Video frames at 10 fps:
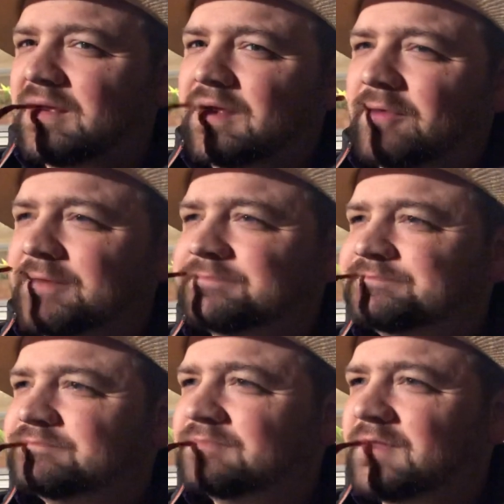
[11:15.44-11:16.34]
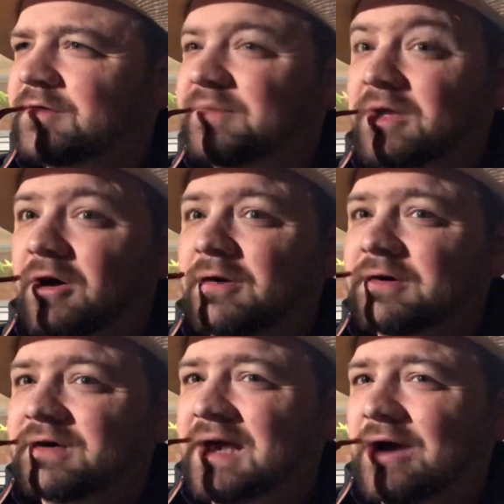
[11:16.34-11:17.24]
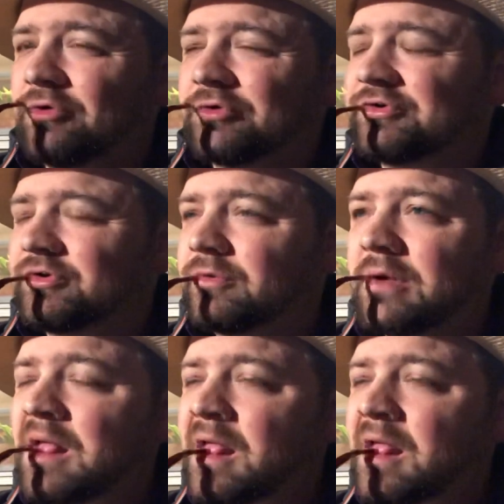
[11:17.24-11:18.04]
Anyway, it'd be gone in an hour or two.